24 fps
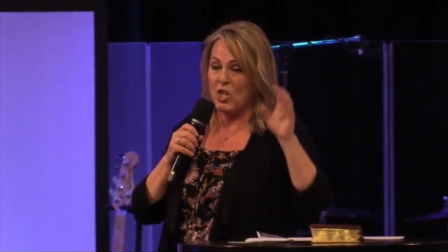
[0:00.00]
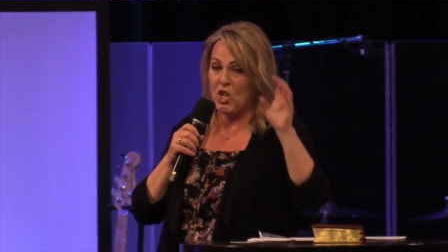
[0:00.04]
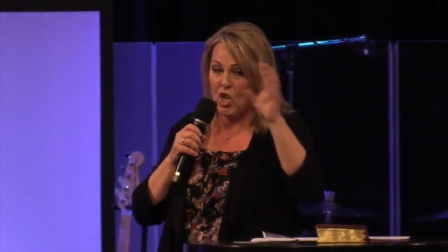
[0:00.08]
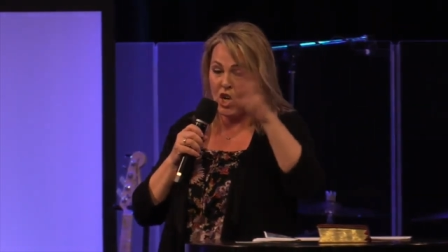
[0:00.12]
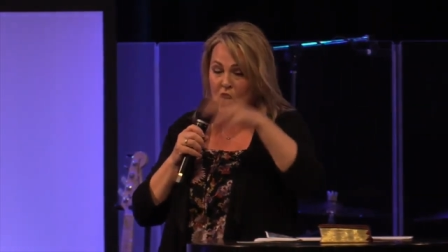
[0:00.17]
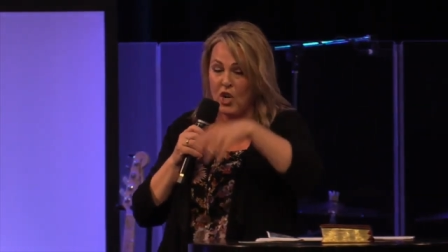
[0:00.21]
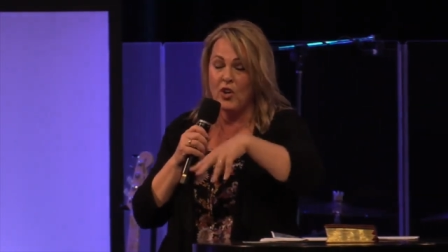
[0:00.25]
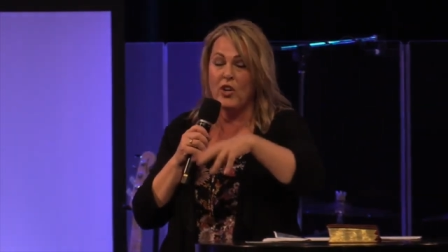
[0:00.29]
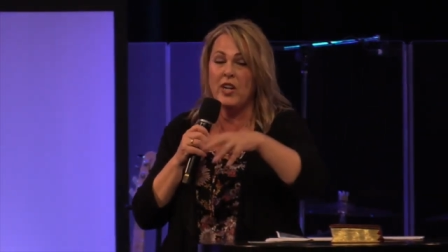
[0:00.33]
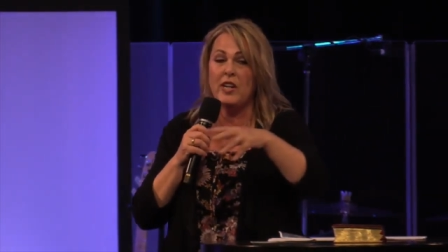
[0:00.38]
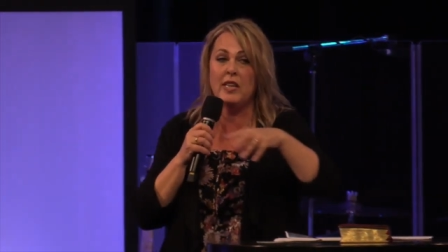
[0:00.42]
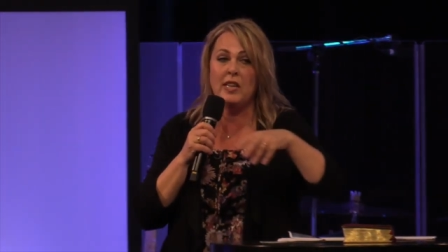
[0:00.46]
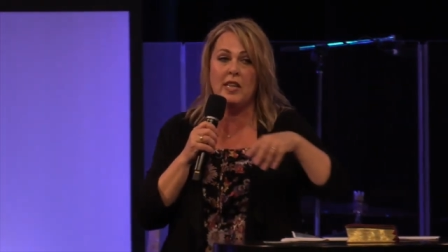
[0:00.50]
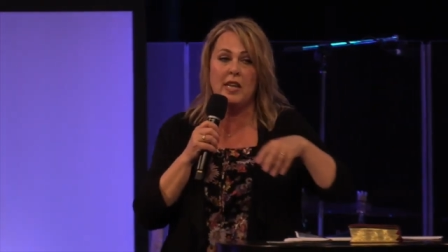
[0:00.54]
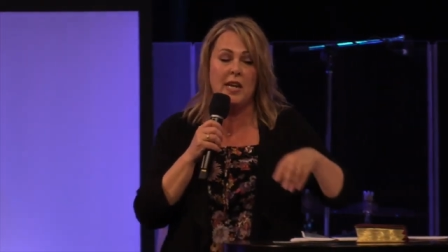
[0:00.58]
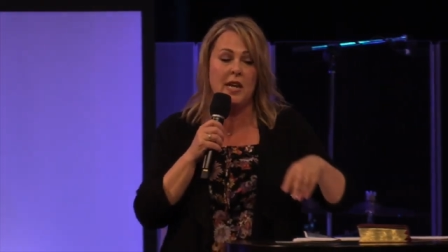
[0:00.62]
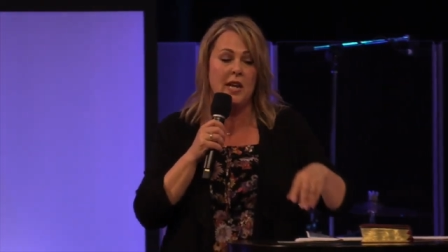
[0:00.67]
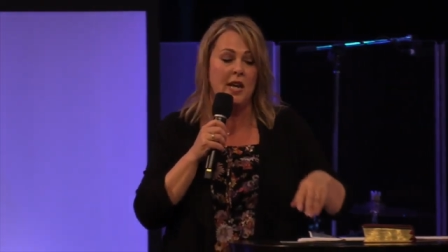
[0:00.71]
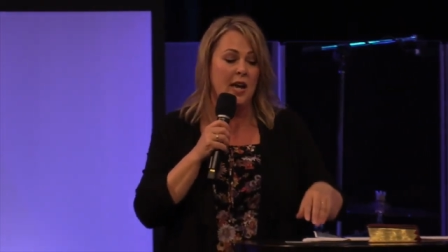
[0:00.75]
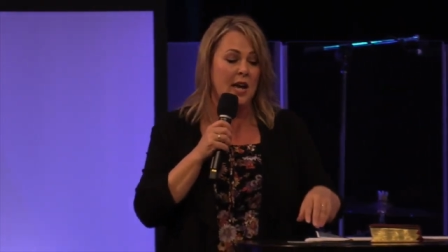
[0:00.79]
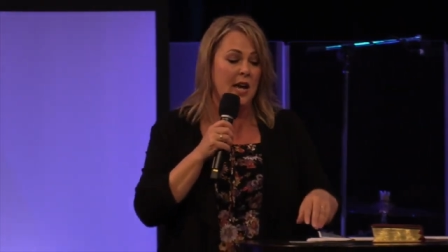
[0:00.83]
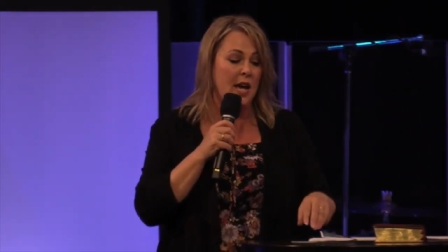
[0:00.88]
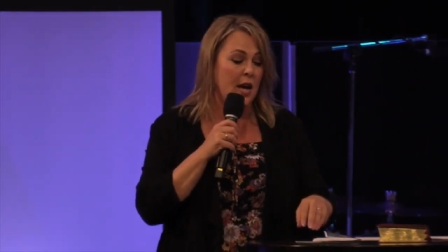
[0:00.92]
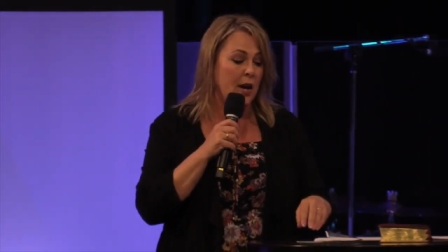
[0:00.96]

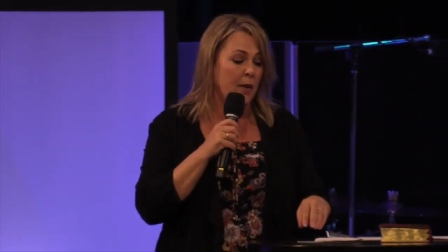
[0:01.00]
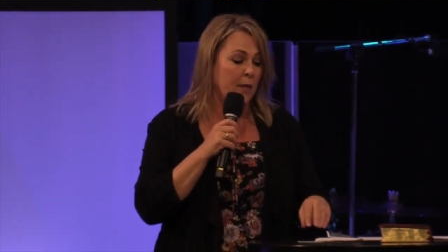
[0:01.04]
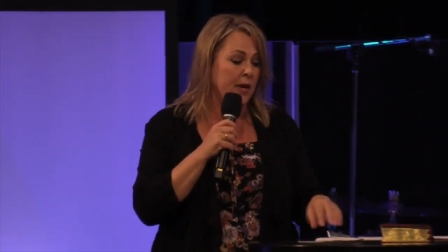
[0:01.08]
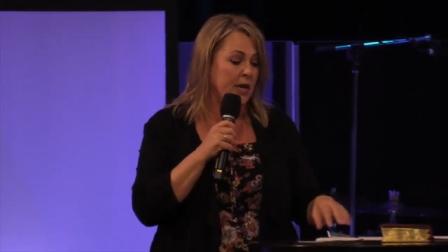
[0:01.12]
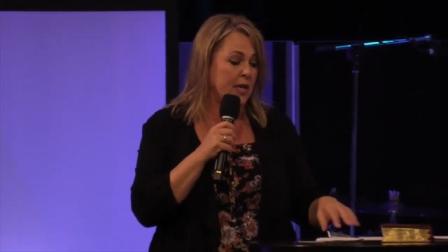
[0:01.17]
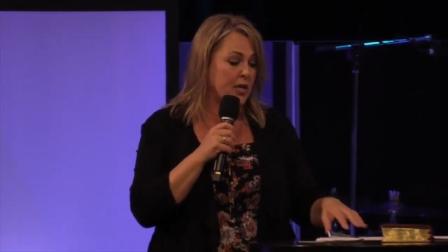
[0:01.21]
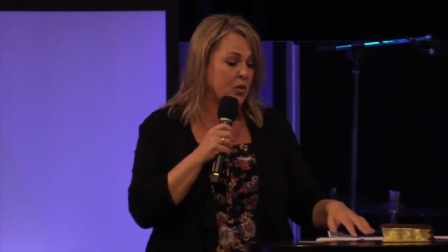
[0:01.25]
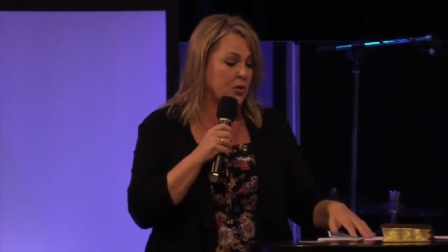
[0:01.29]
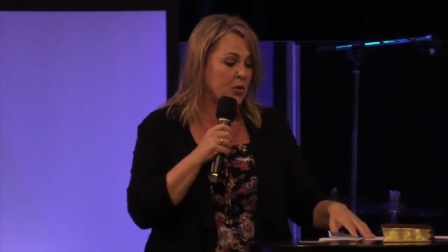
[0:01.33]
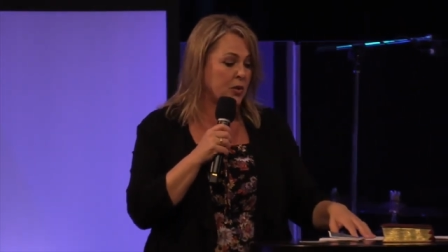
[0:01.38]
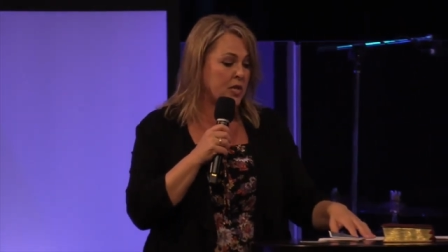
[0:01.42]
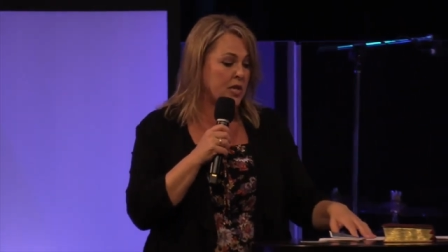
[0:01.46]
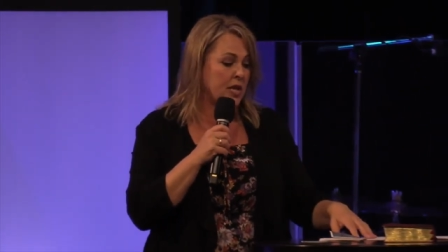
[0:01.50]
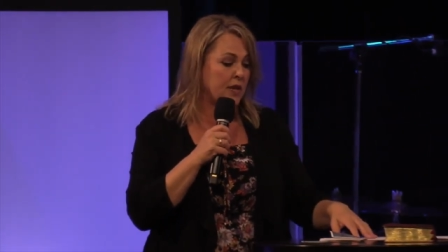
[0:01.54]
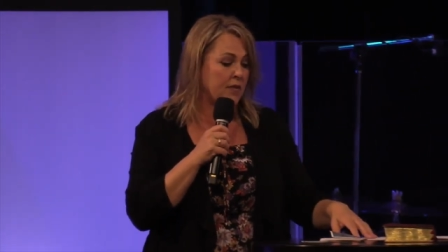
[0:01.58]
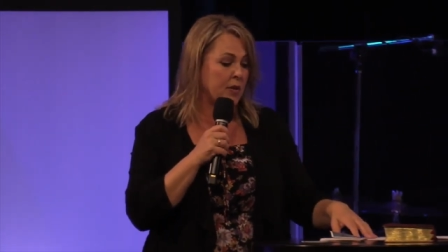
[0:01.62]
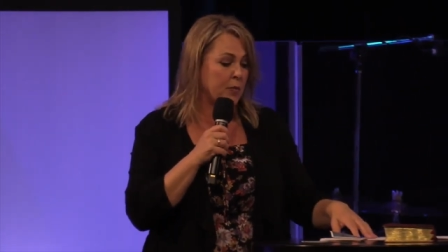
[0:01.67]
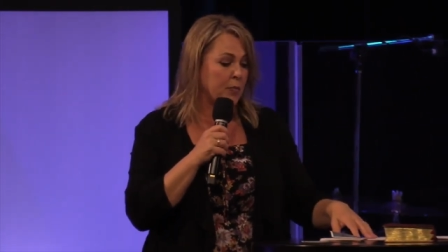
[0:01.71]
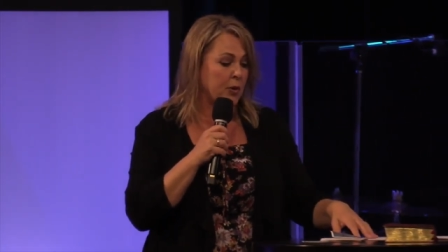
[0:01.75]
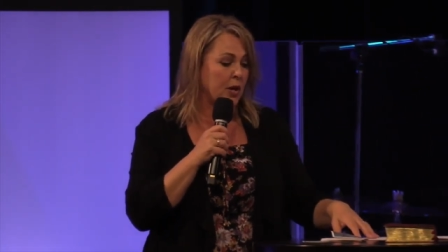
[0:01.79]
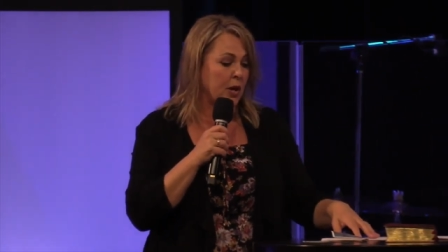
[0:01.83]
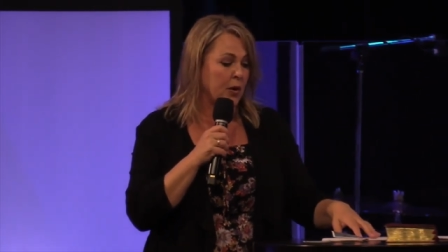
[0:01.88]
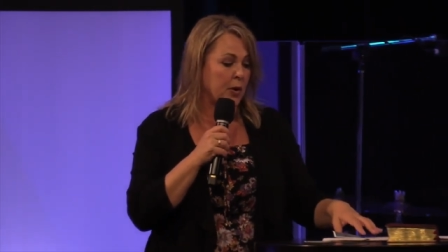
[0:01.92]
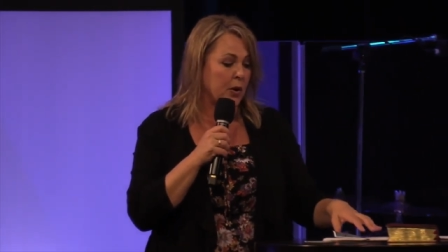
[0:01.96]
Currently, we just received a
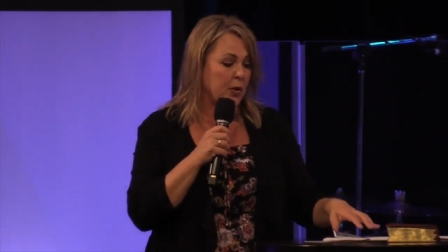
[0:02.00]
prayer